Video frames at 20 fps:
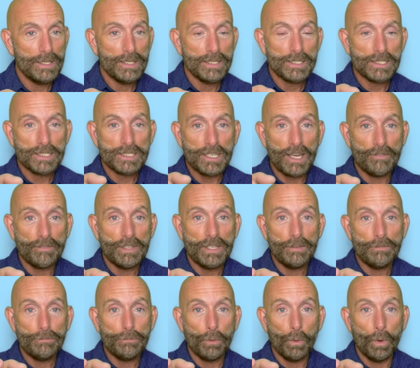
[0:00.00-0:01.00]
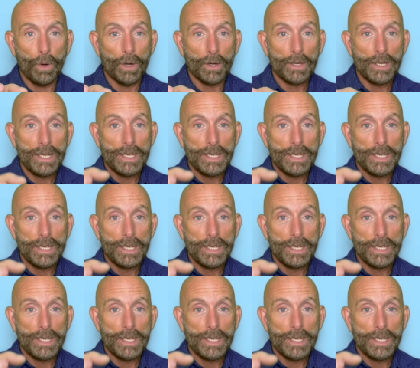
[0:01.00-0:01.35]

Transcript: 74.